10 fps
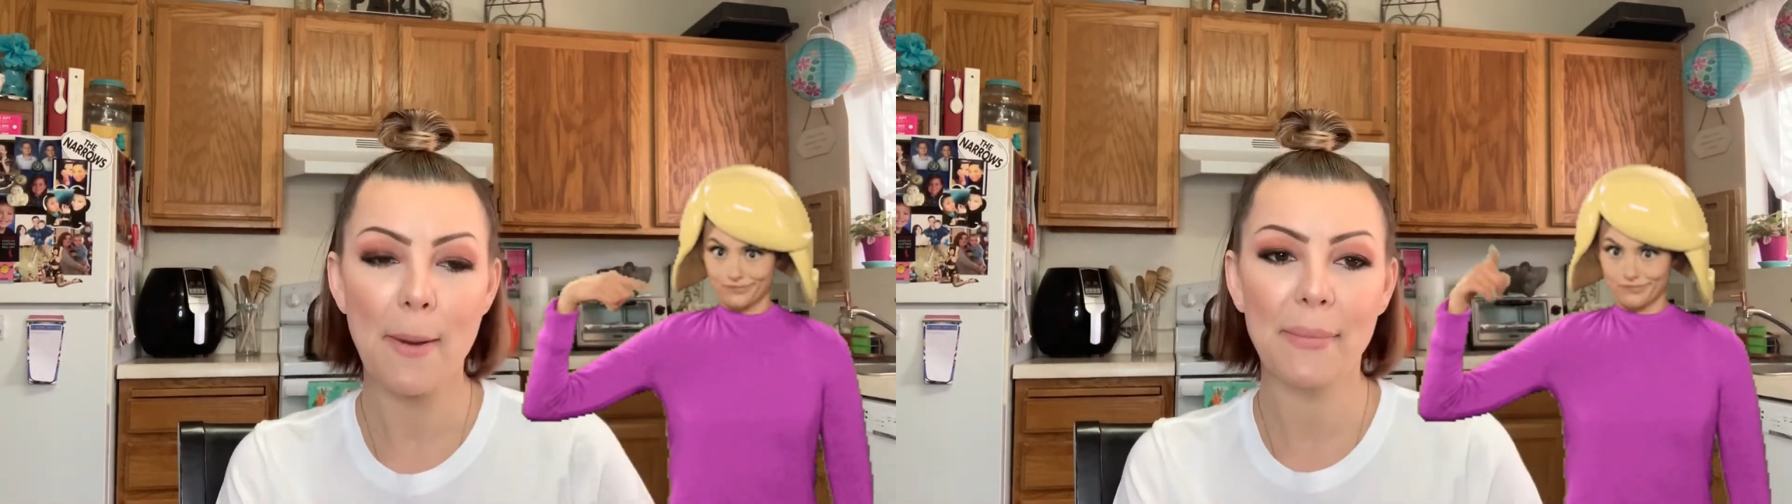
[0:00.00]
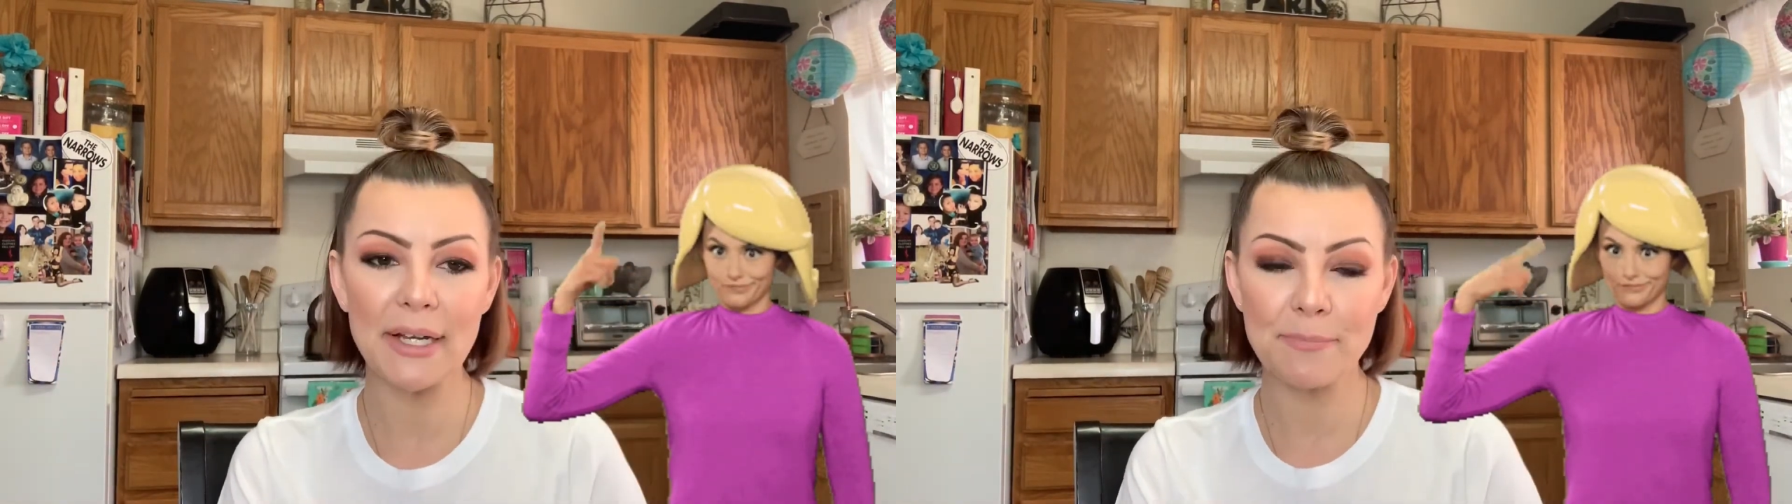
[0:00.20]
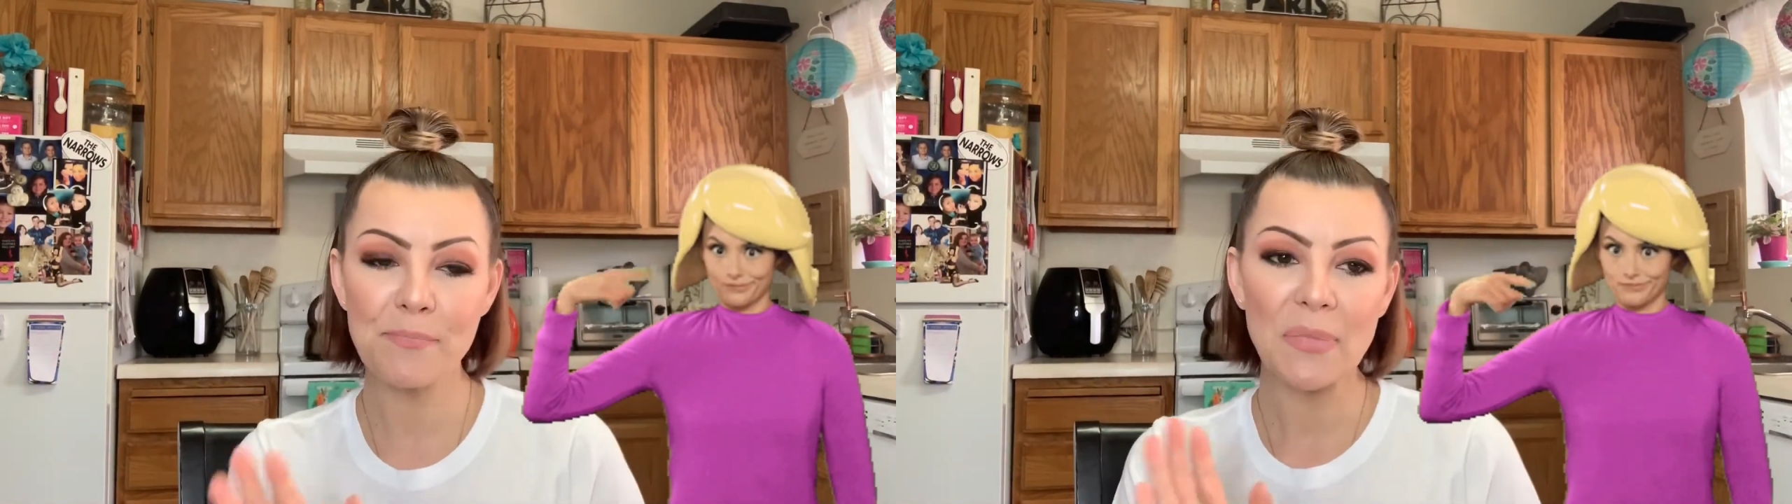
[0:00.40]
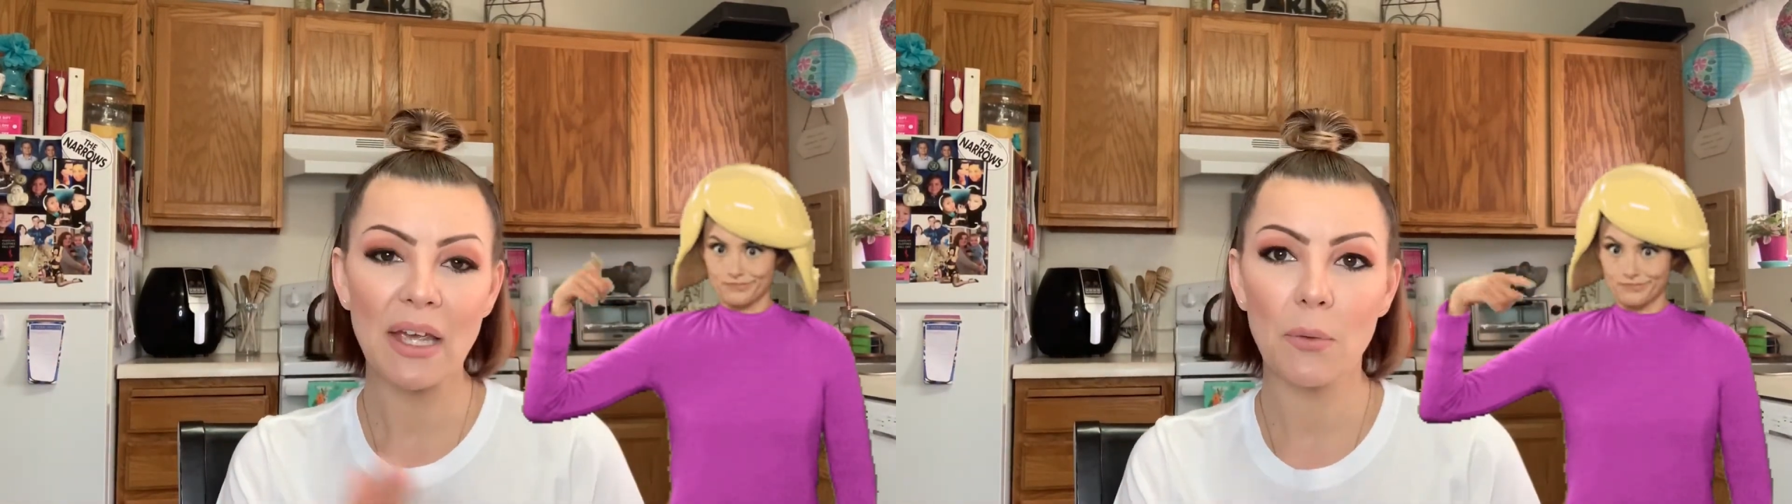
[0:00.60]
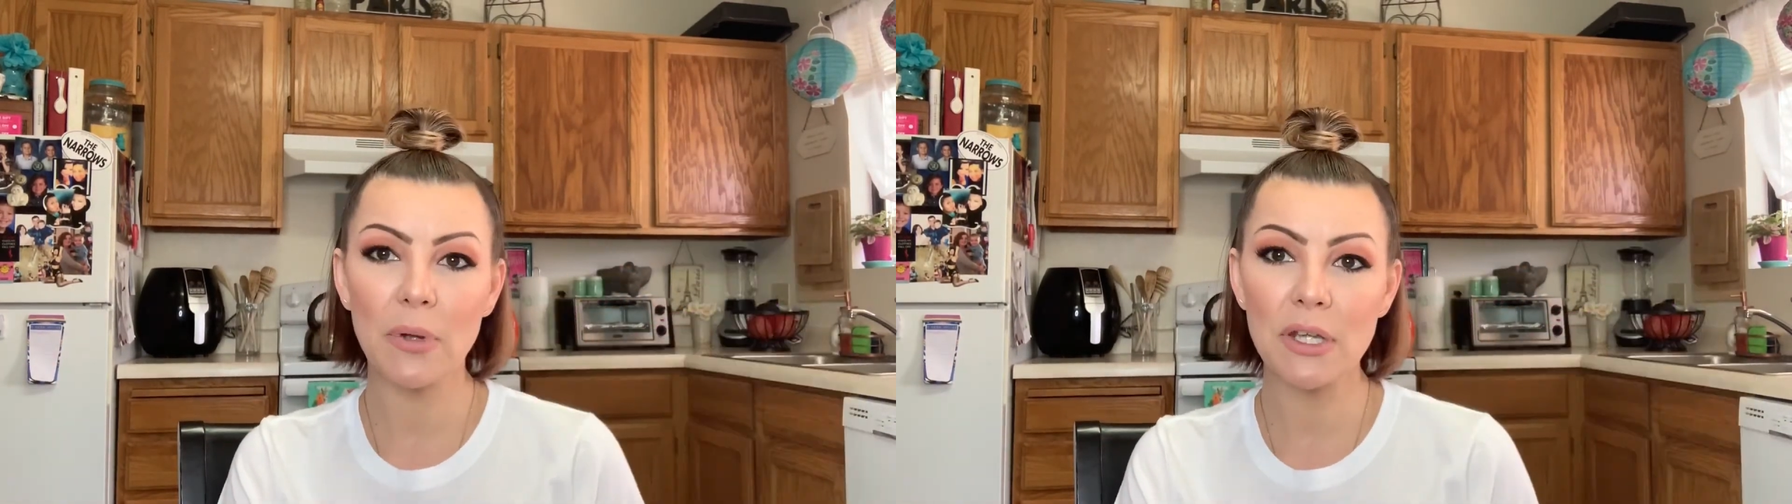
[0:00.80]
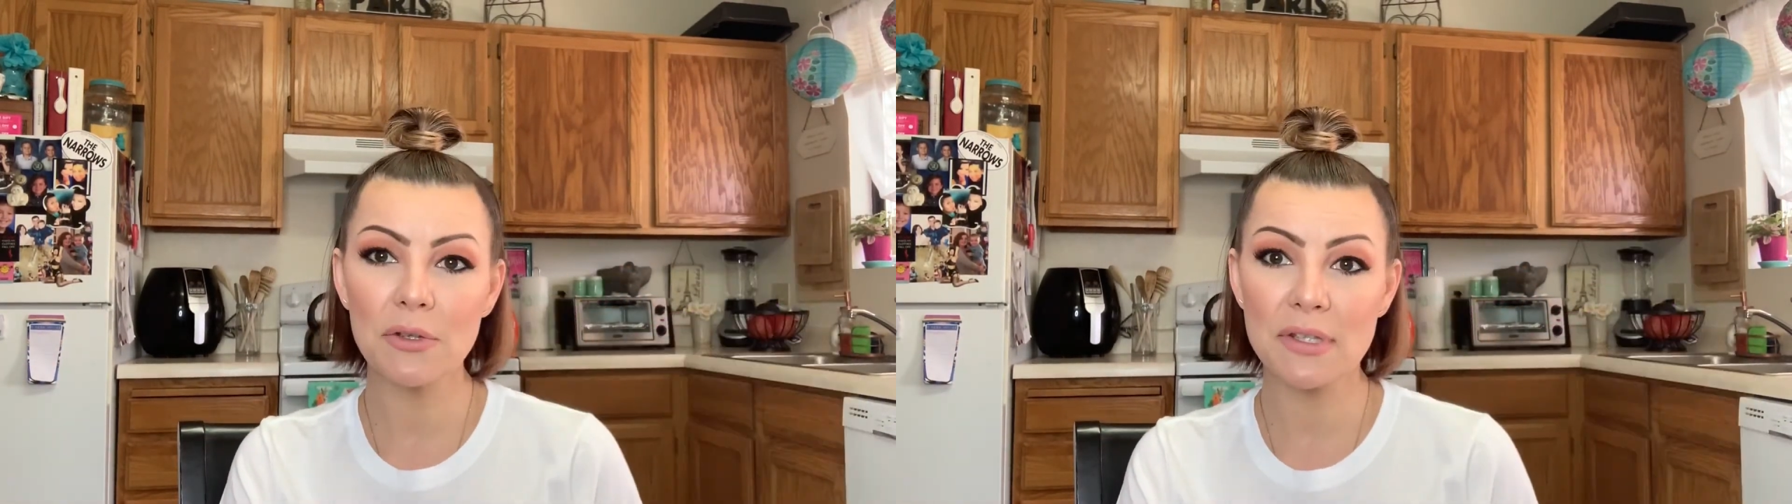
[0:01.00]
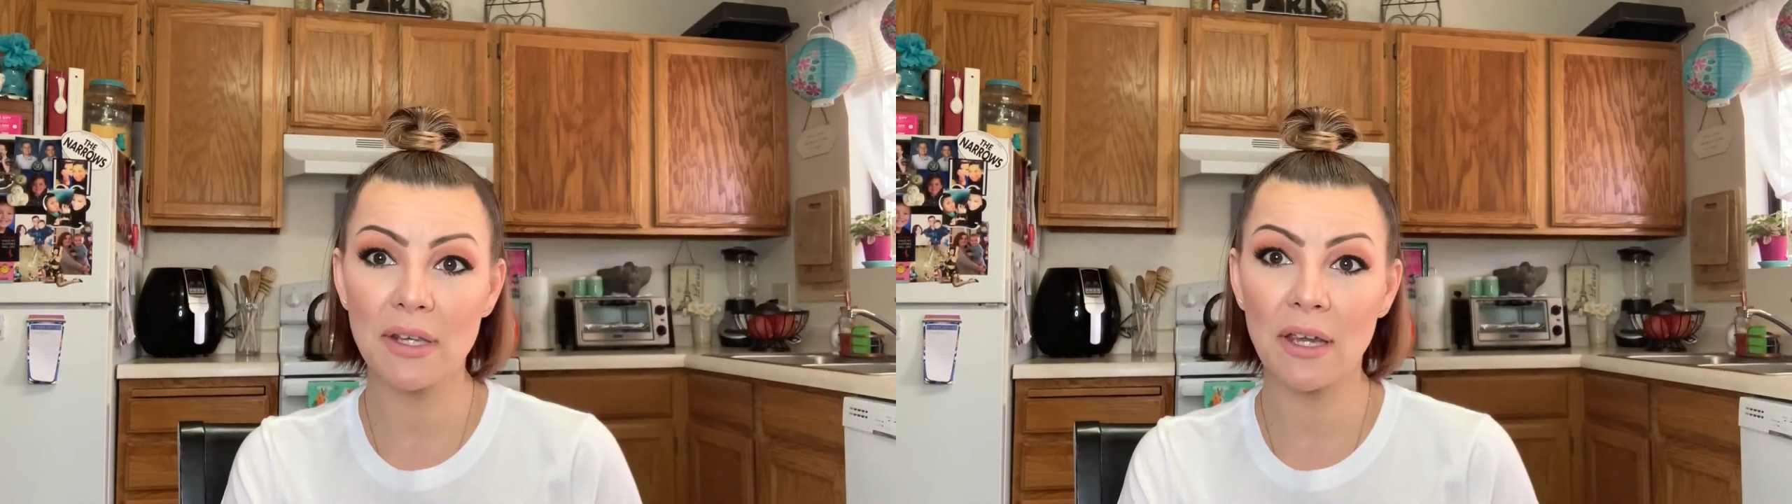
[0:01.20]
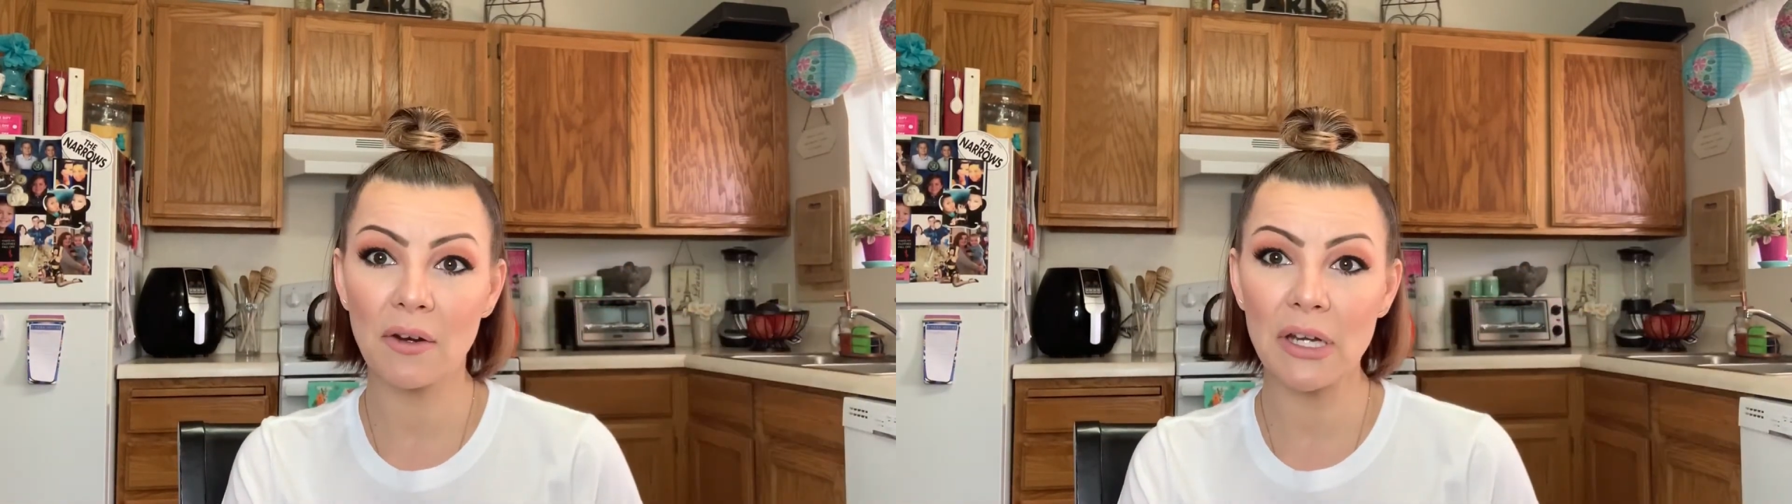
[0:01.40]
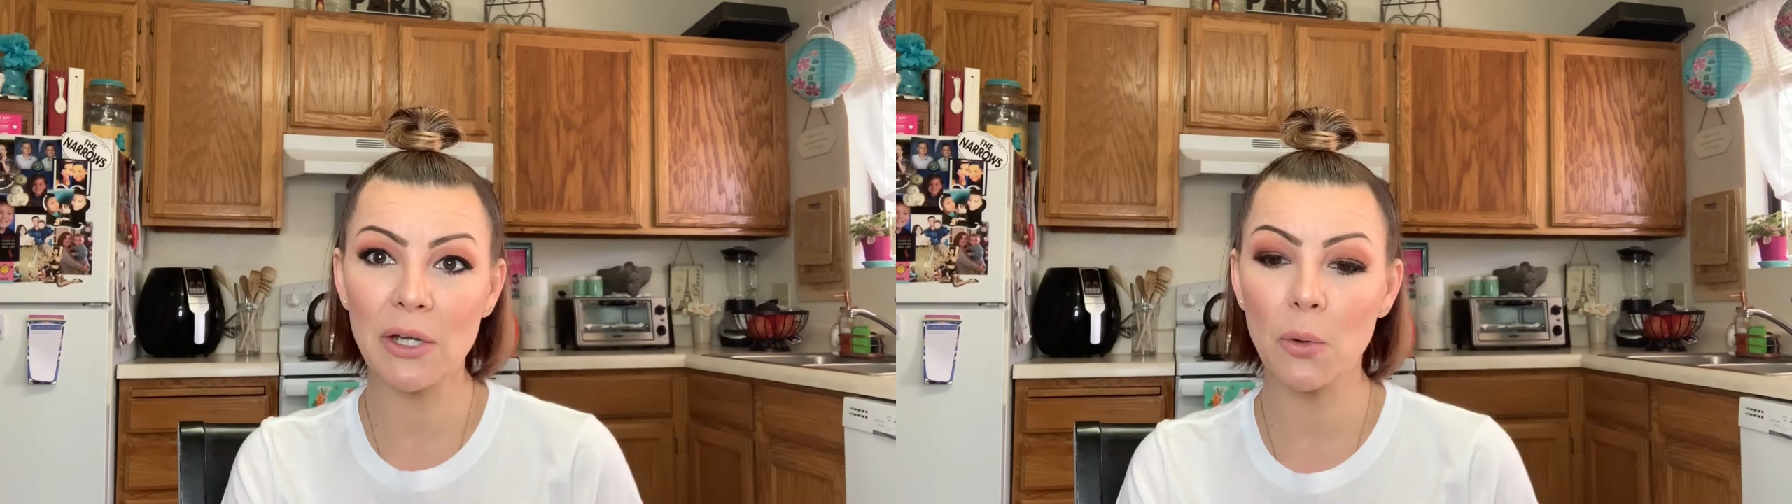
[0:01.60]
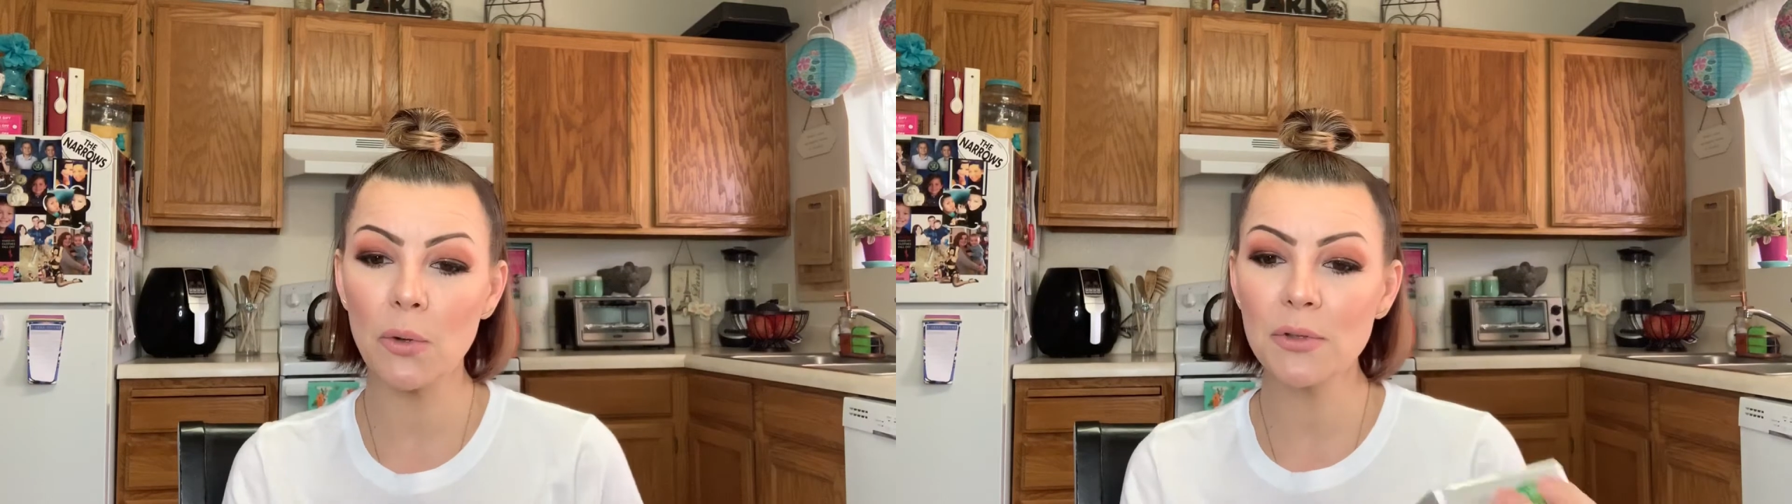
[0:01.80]
But we use the
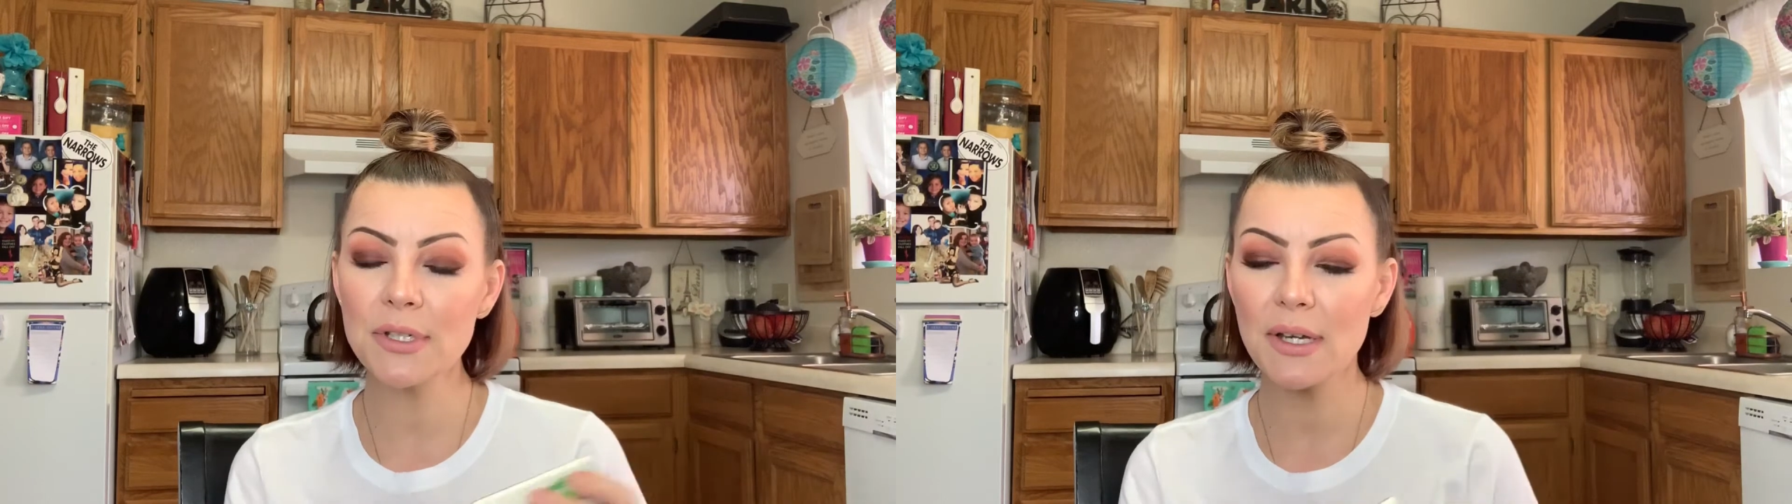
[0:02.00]
Kerrygold,